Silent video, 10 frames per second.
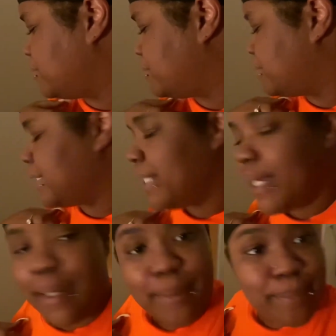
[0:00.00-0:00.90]
But
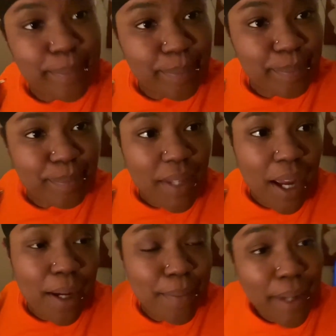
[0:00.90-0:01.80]
yeah, I
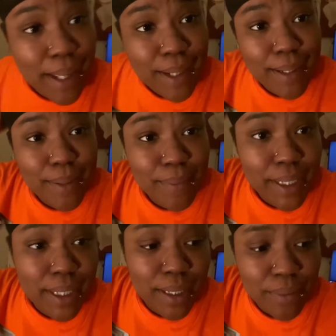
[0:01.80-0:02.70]
hope y'all had a good
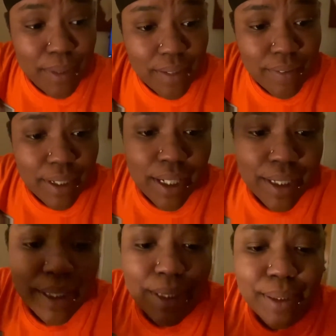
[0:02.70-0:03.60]
weekend, whatever y'all
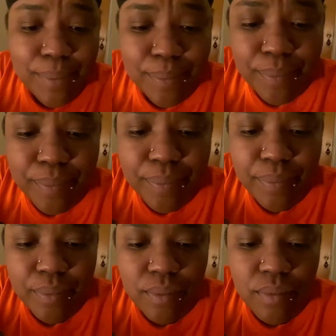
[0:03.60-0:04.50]
did.
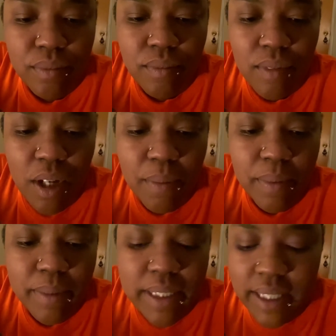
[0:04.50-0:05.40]
Hope it
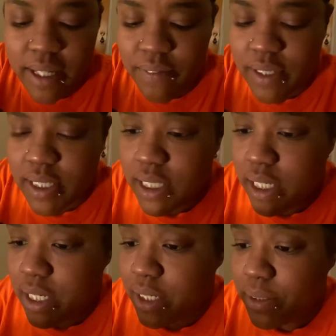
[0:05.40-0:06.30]
was safe and
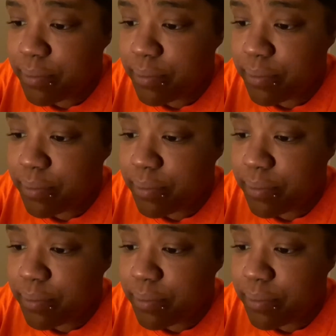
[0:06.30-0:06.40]
sound.